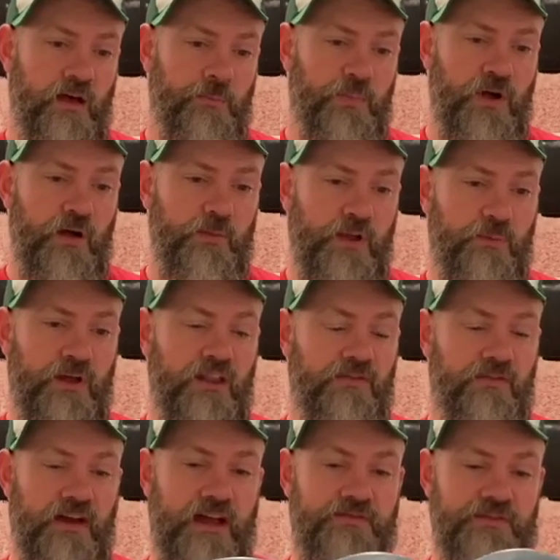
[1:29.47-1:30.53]
Paul Macbeth
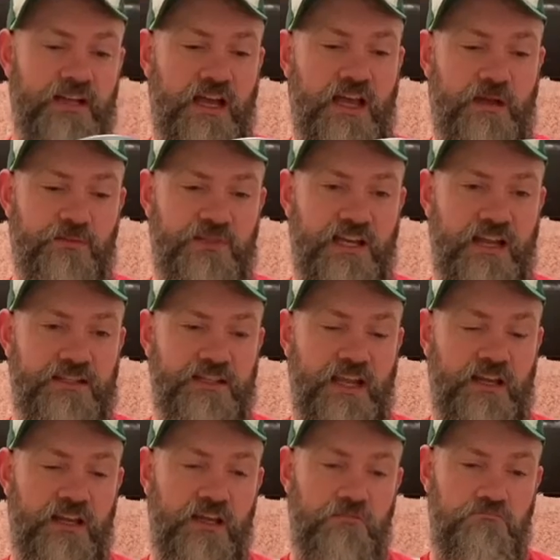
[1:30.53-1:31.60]
5-time
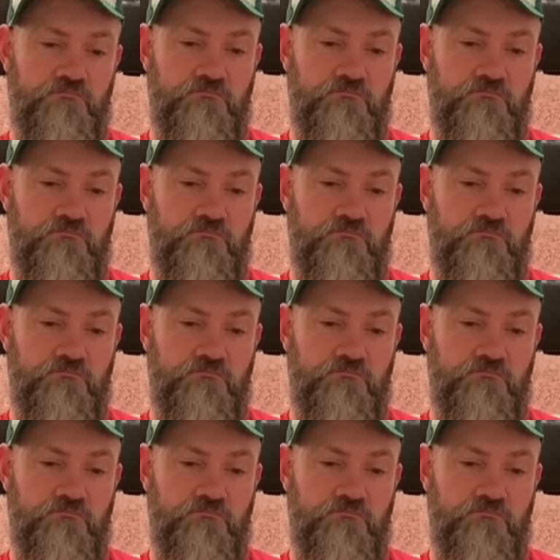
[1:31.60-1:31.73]
titanium.